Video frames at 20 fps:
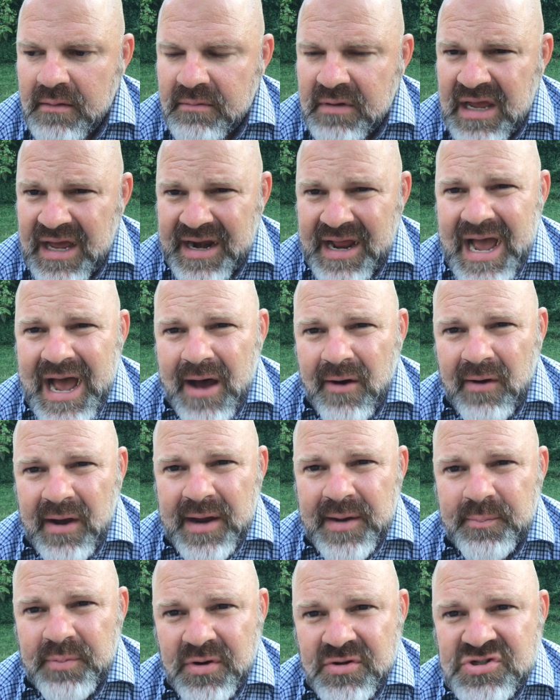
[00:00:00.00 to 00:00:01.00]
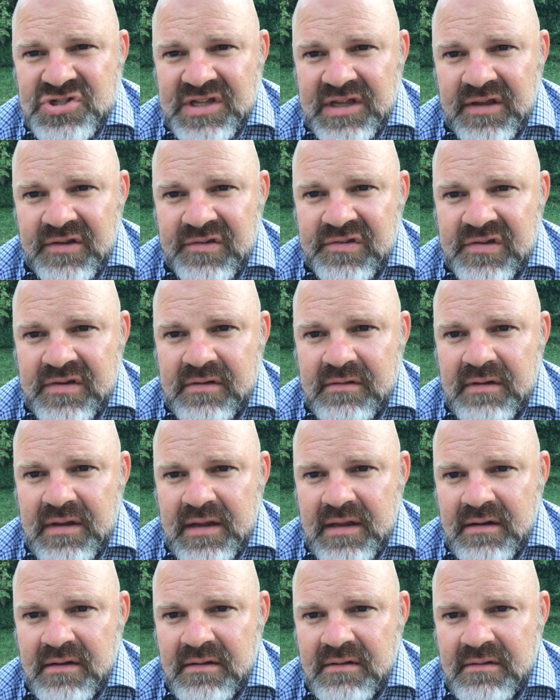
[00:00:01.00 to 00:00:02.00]
kind of how I approach things,
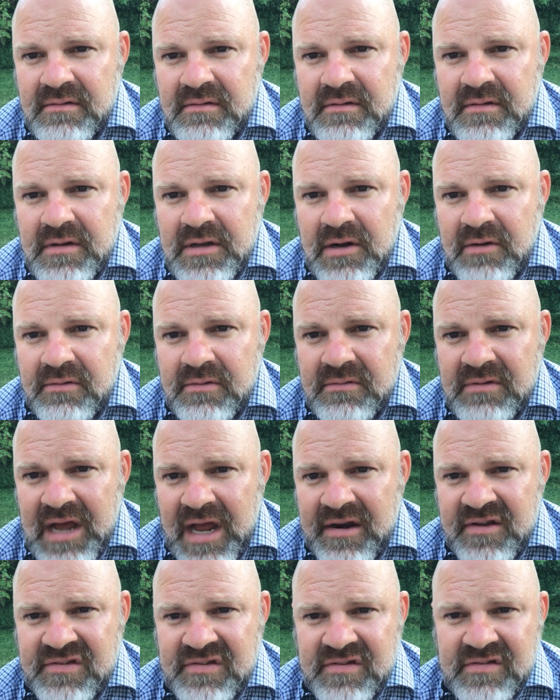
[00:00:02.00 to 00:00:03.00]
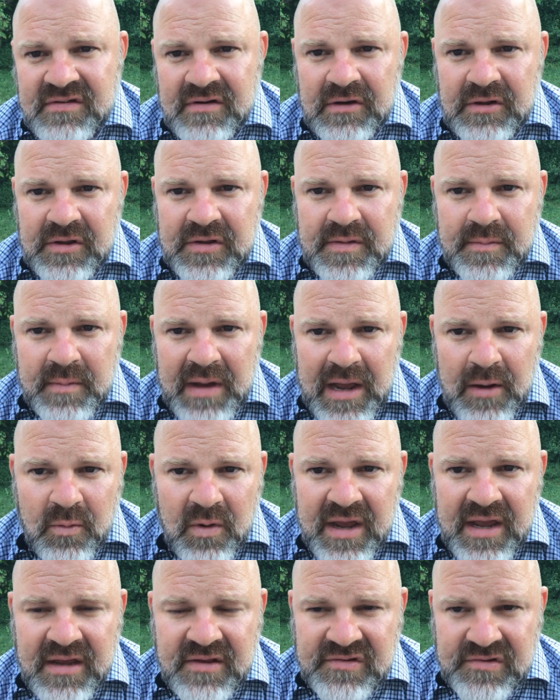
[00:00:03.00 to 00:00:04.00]
and not necessarily that my
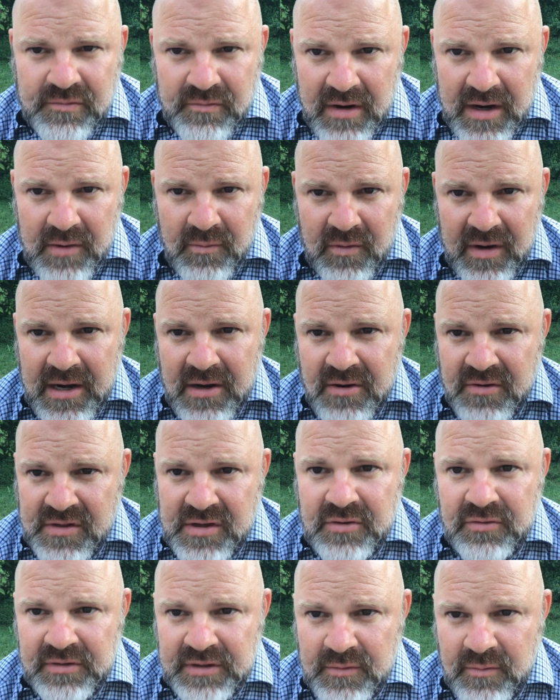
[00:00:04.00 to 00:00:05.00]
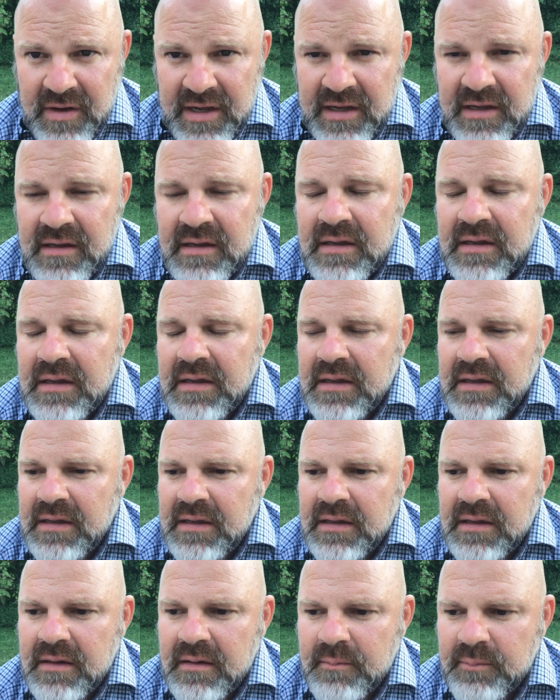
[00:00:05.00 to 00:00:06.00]
way is the right way or the only way,
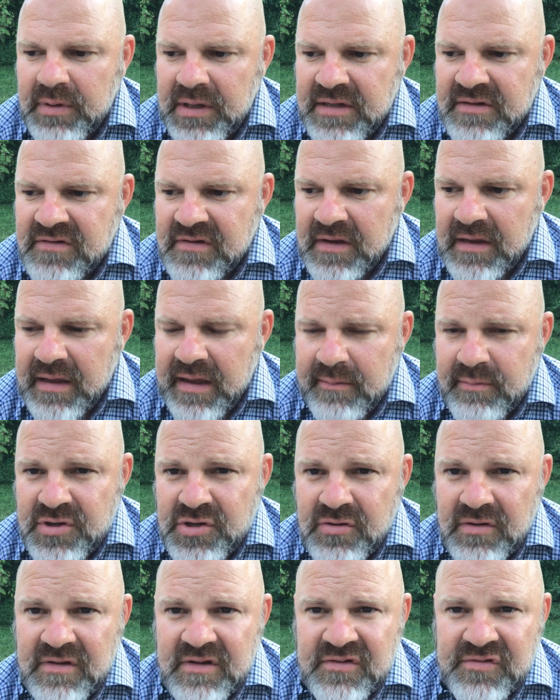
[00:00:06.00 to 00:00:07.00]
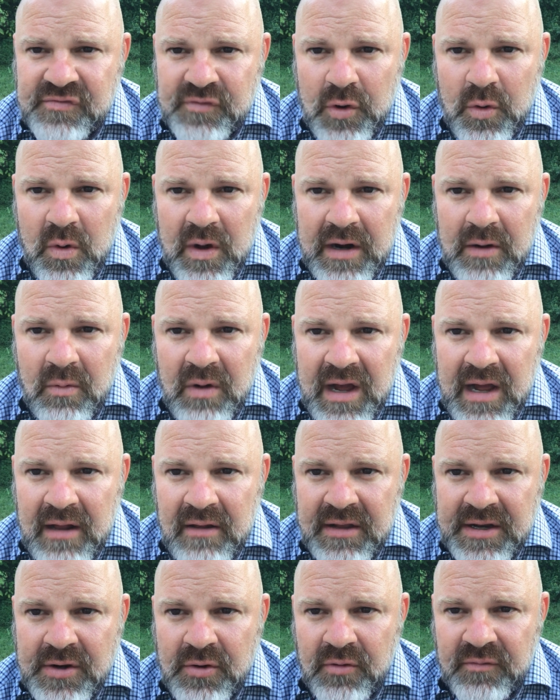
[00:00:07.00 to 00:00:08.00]
but I've been doing this for quite a
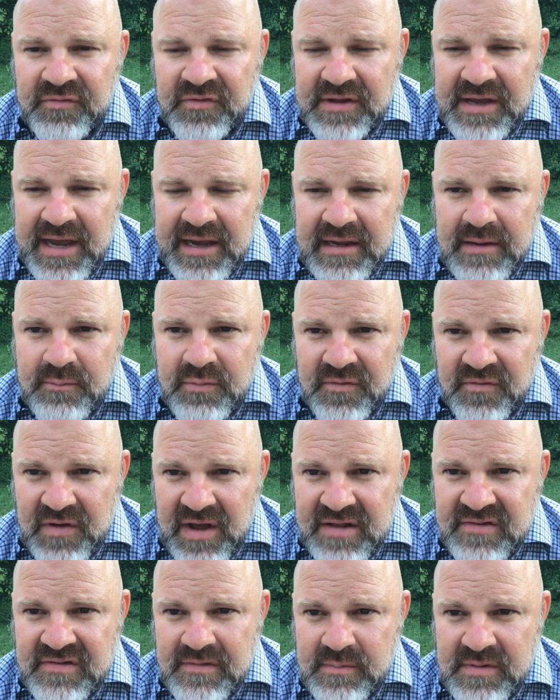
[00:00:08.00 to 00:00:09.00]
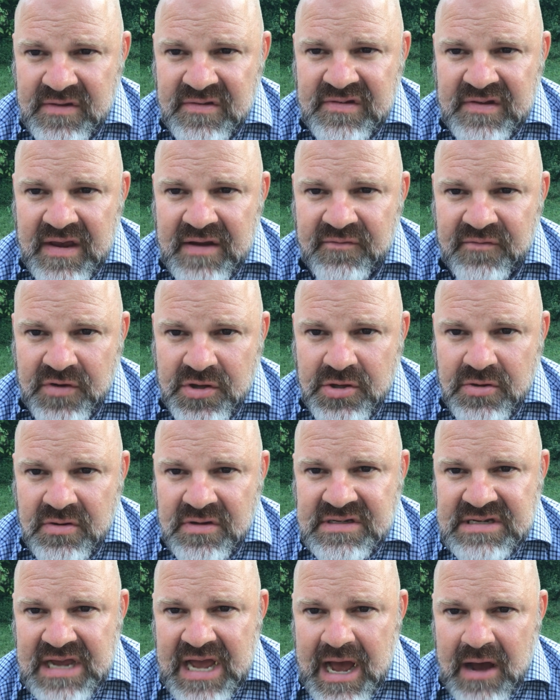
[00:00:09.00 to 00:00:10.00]
while, and hopefully I can provide some insight for you
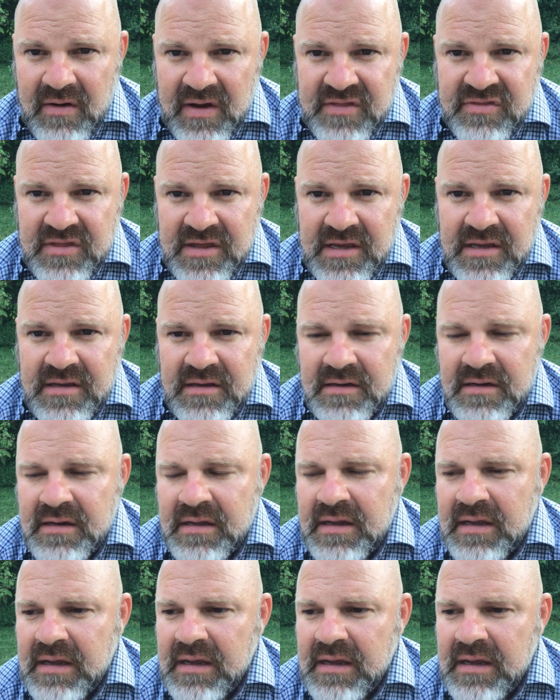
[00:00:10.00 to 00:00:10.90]
into how I think. And